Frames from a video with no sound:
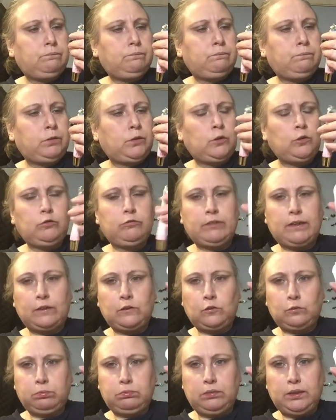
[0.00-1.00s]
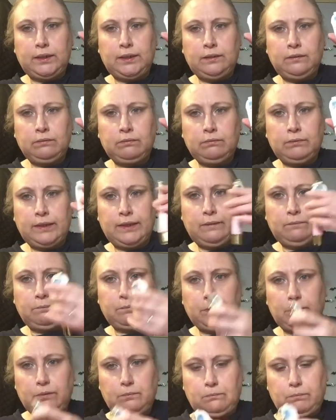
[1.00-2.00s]
Blue Raspberry Lip
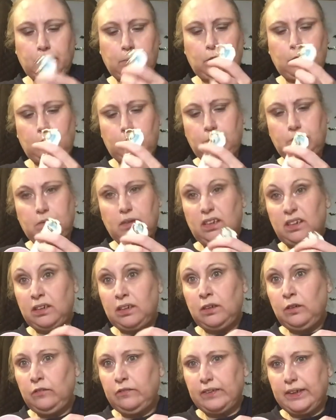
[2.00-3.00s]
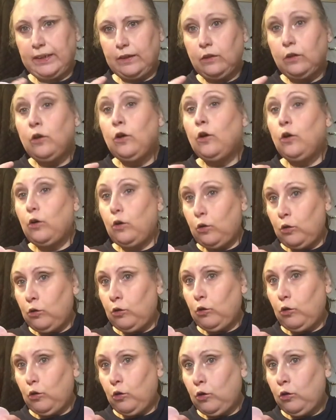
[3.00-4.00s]
Balm, and I love it.
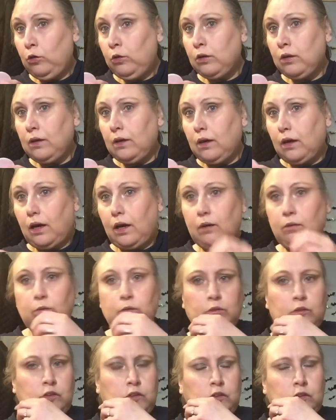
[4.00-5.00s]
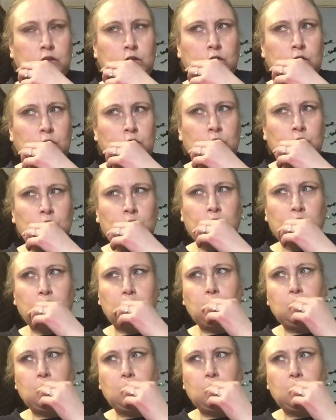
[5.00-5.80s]
Or I will use